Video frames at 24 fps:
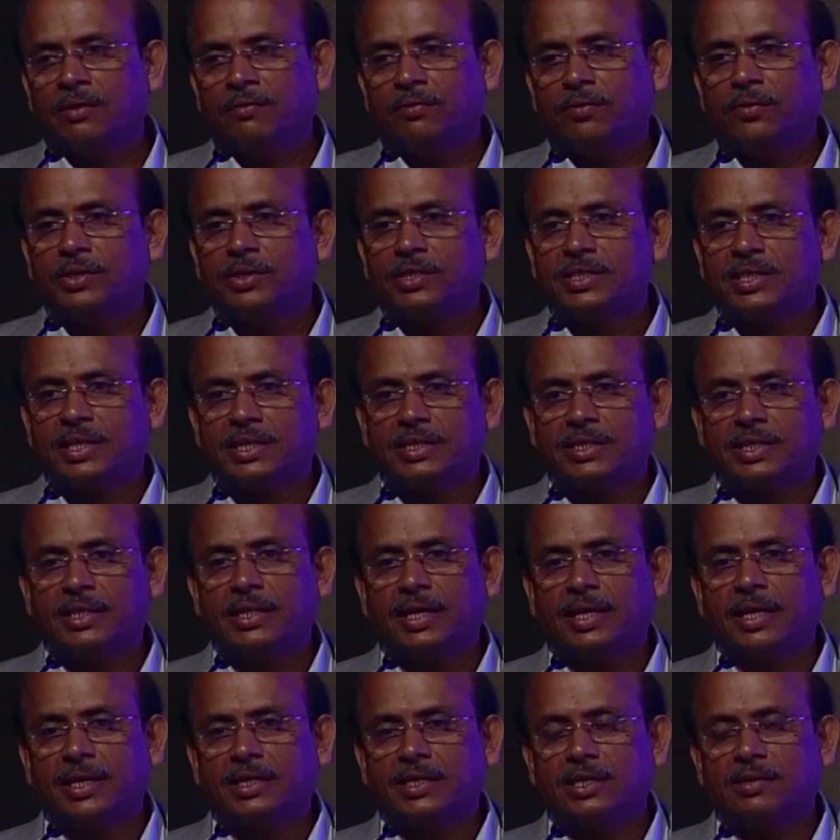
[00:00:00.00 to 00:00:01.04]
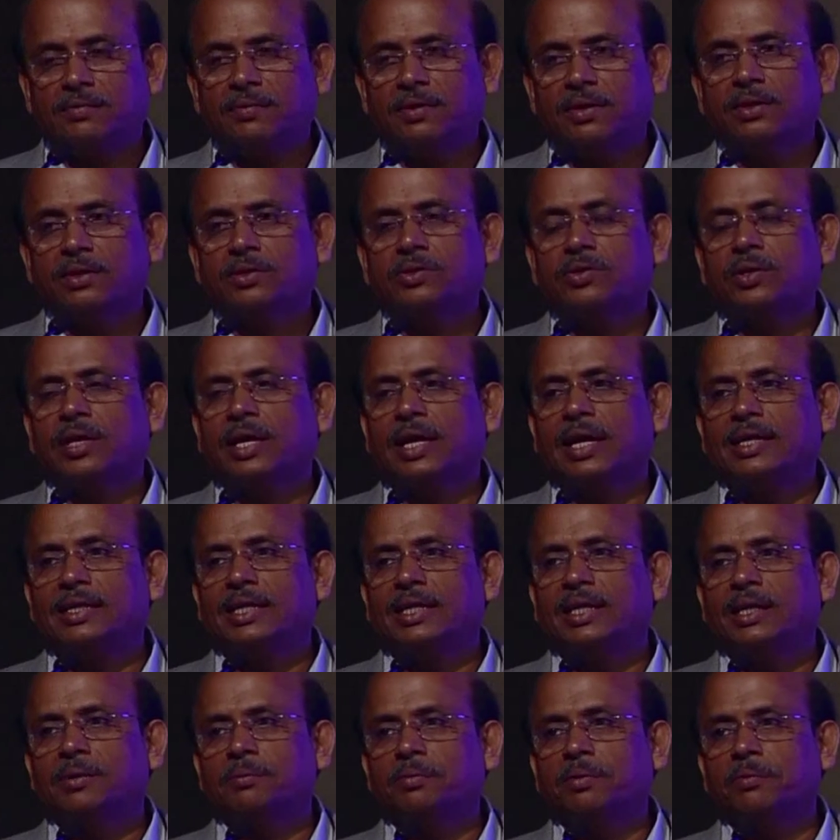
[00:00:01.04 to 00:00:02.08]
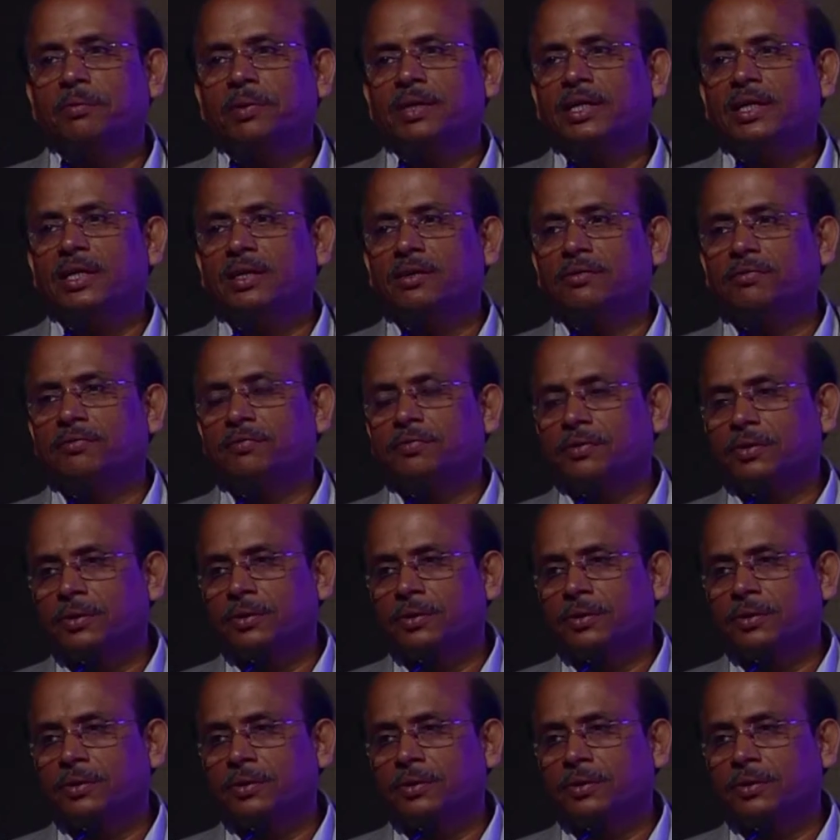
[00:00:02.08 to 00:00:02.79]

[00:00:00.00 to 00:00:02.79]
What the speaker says: fluid structure interaction, we also had the capability of